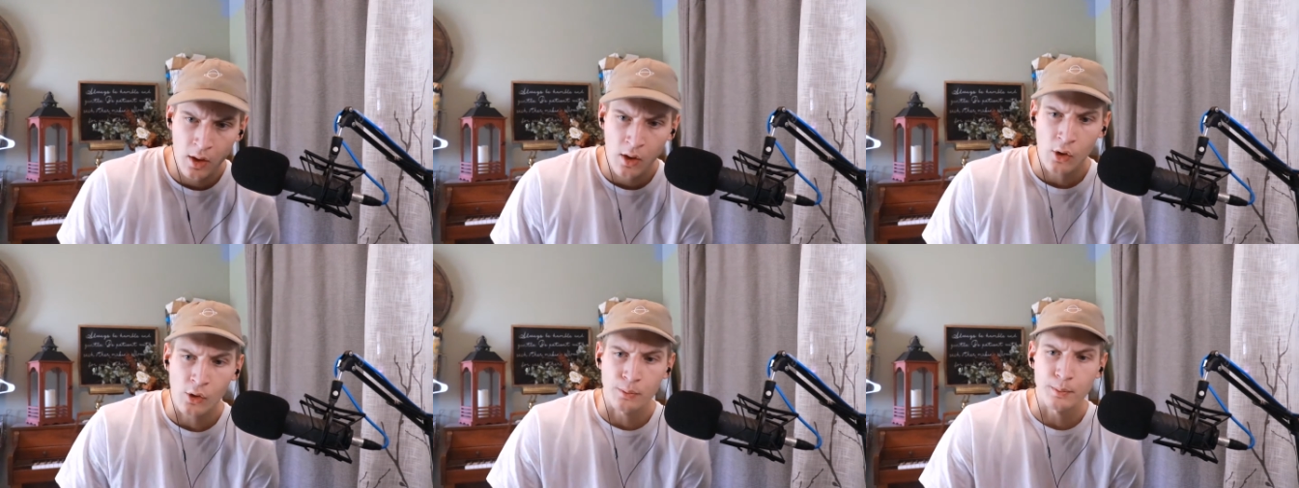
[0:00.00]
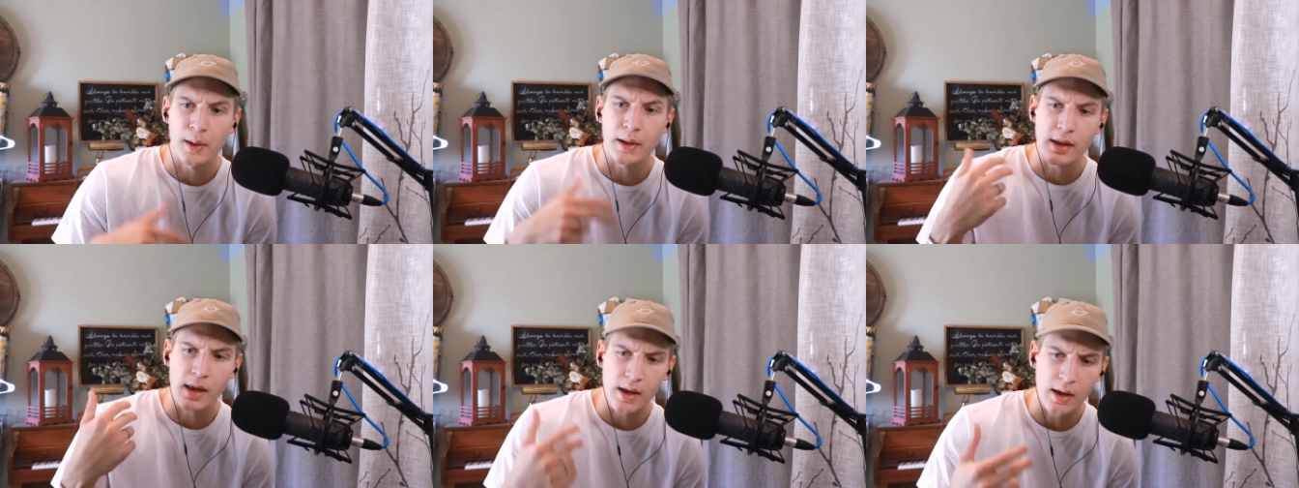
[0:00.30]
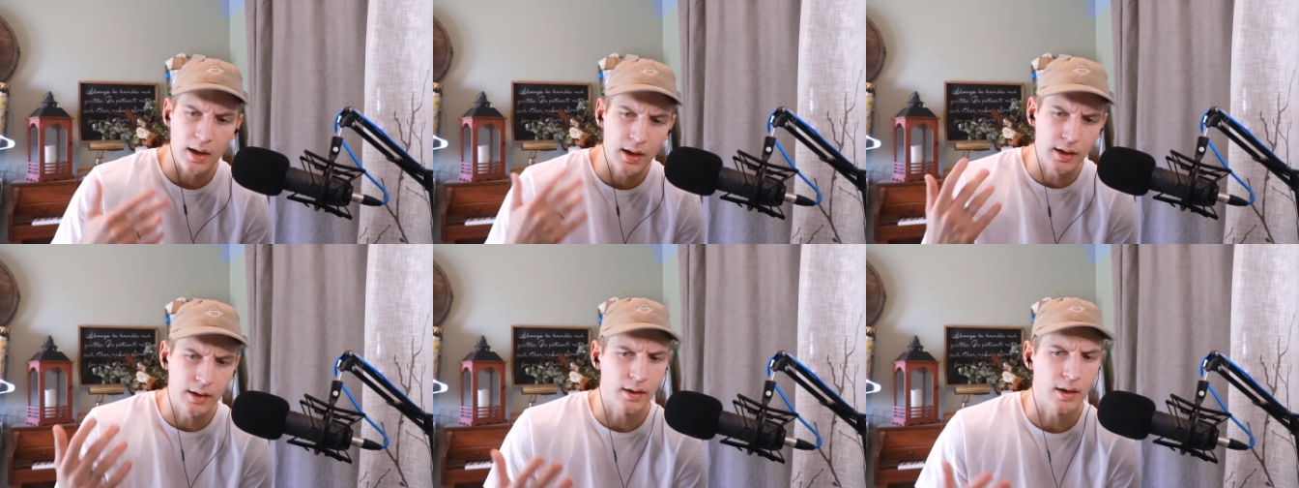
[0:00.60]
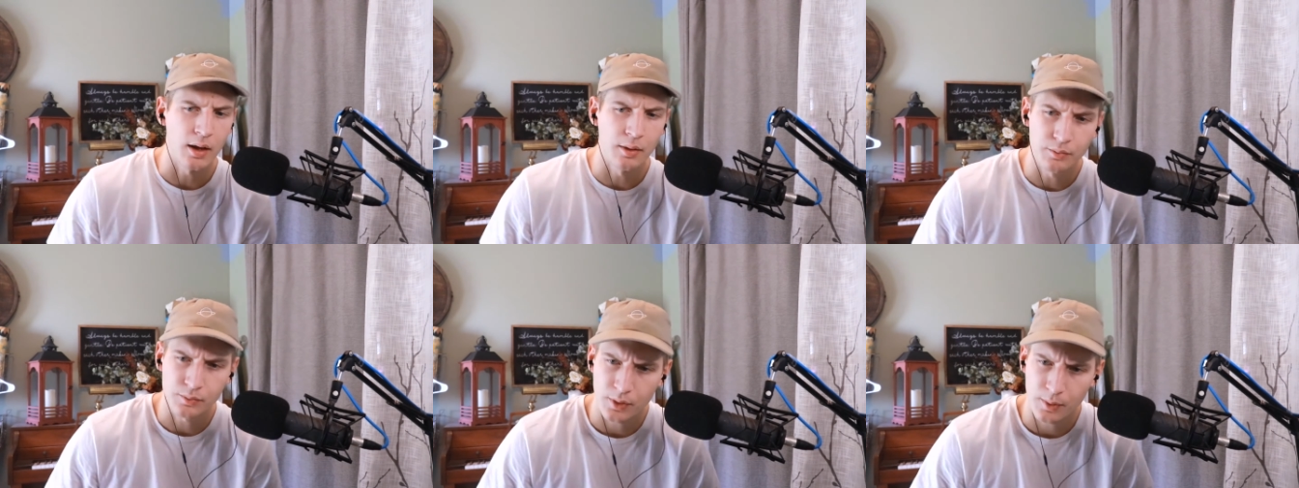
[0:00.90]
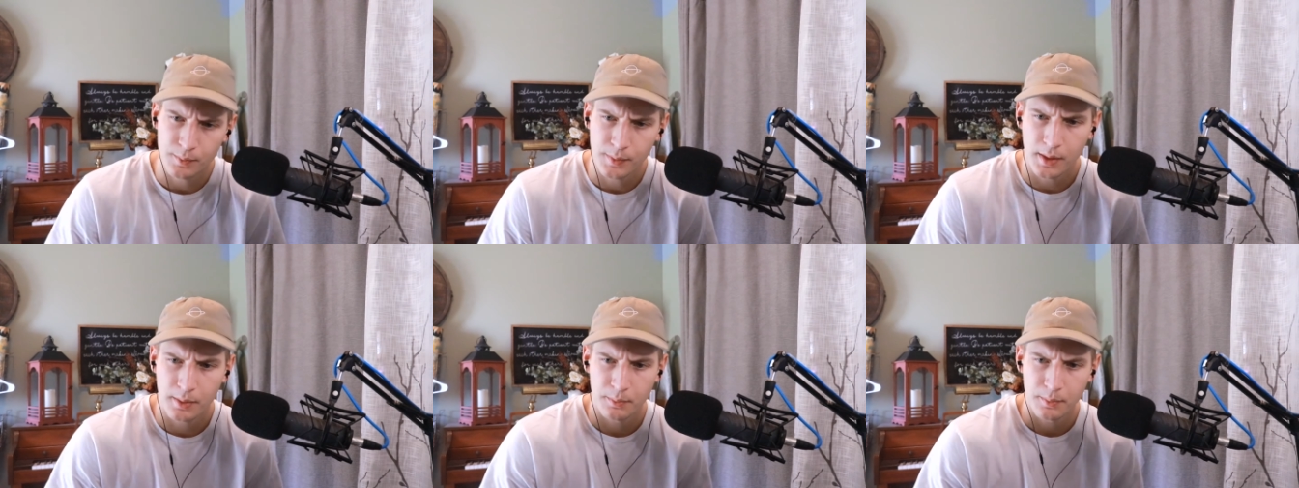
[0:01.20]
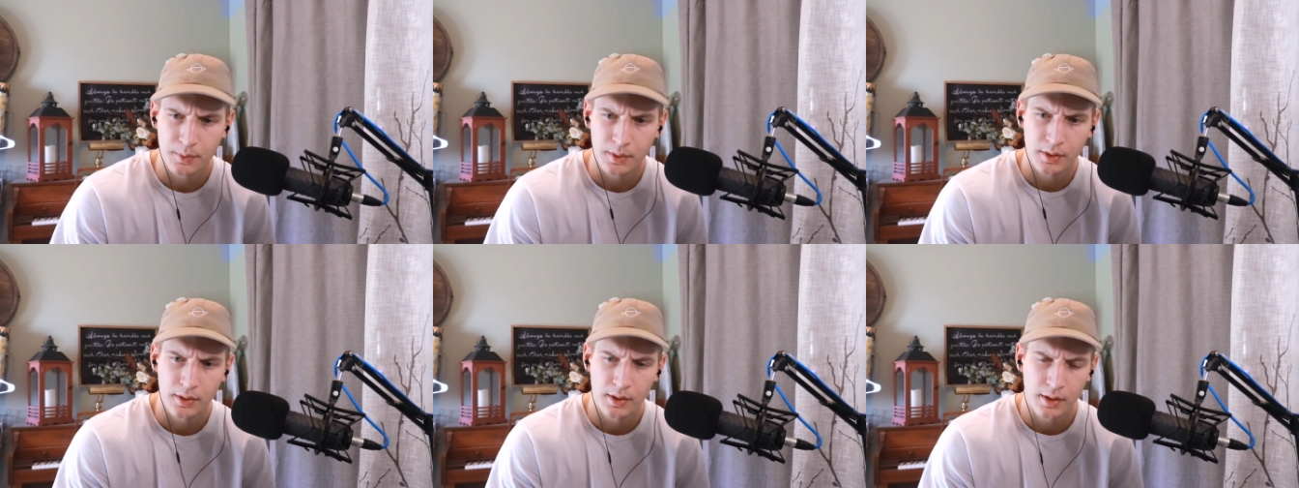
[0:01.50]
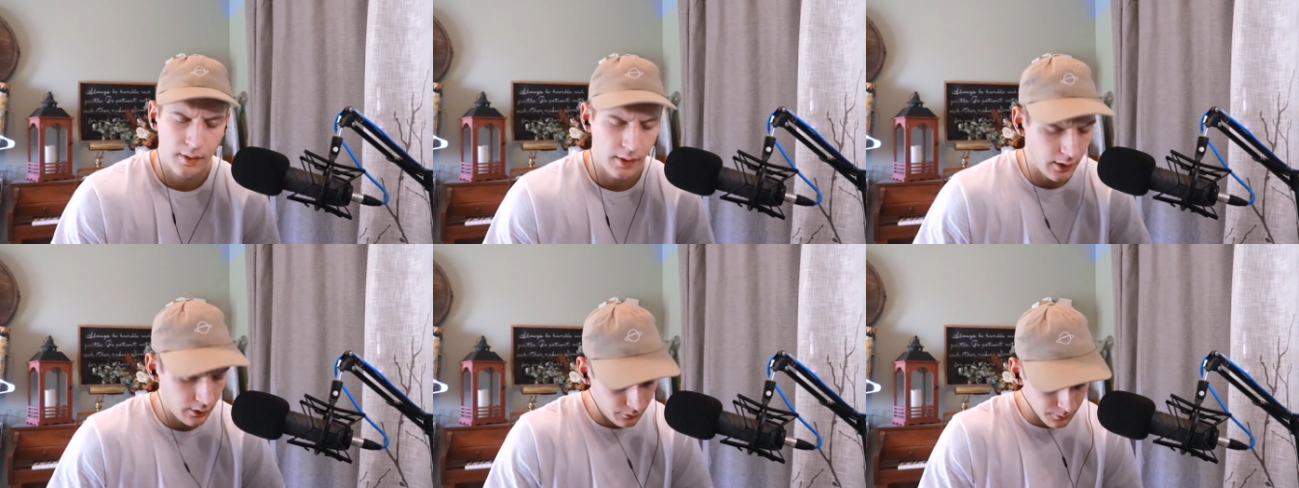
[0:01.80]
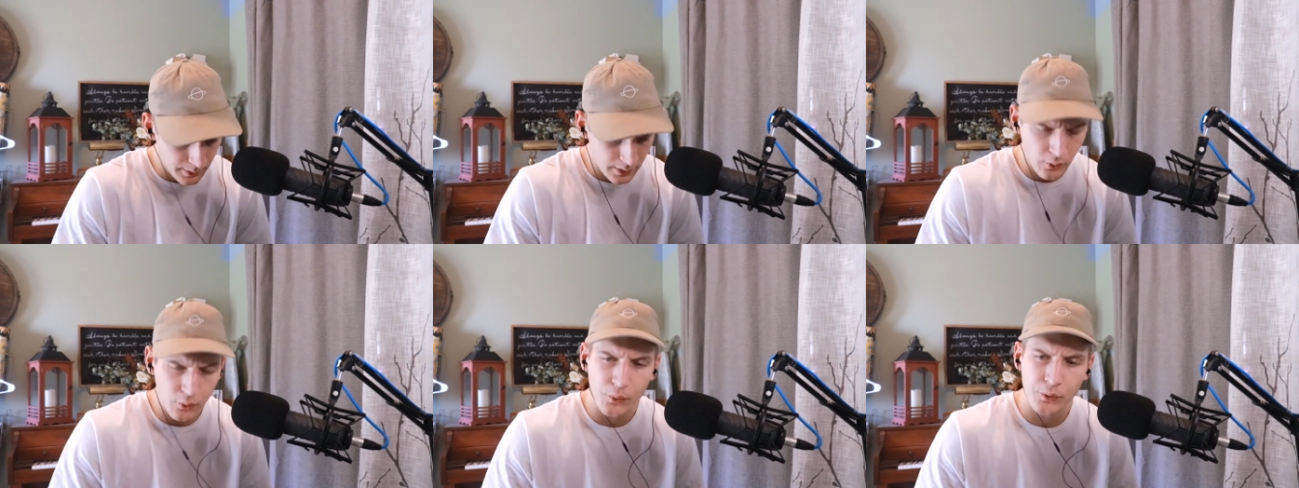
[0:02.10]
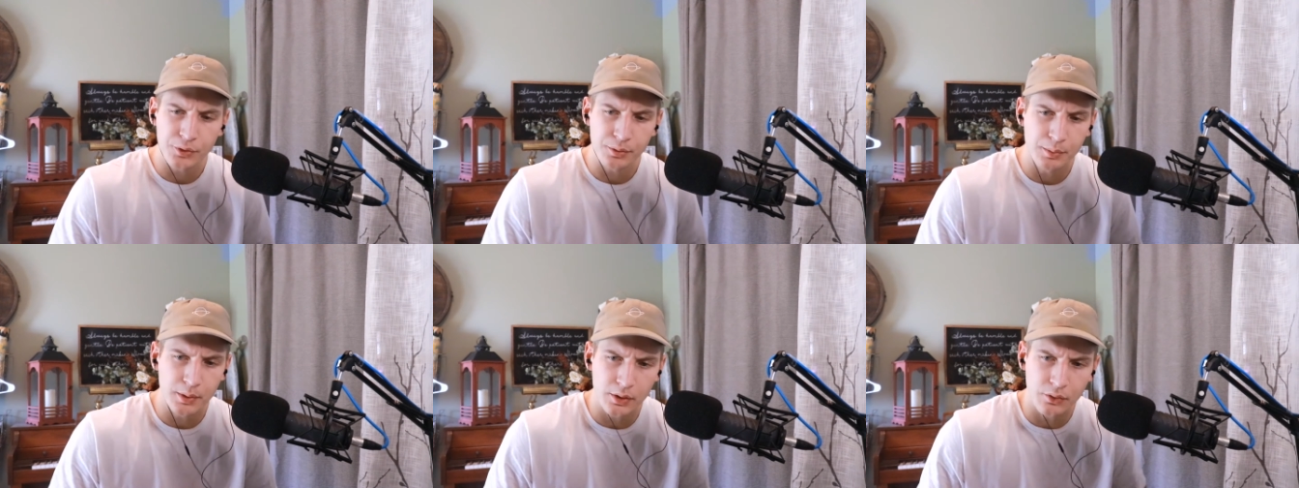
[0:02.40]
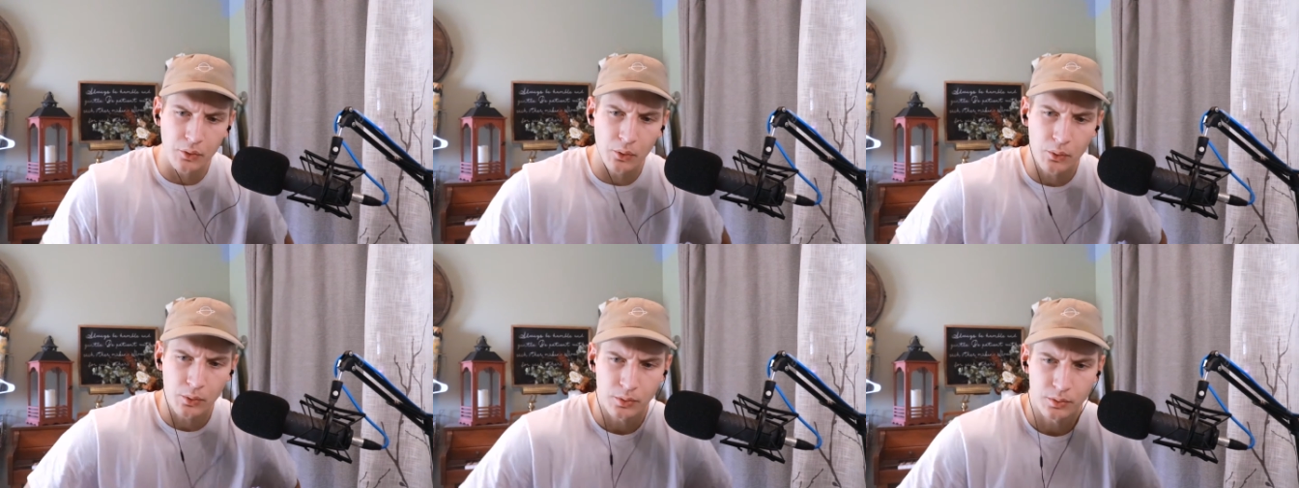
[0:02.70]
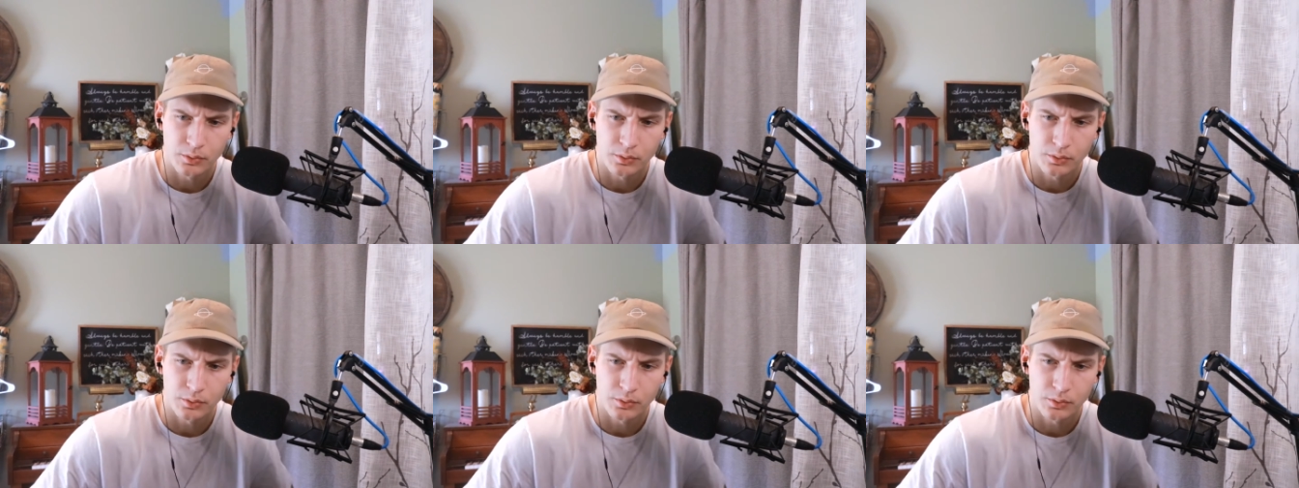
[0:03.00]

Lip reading: or making income from it. That is my ultimate goal.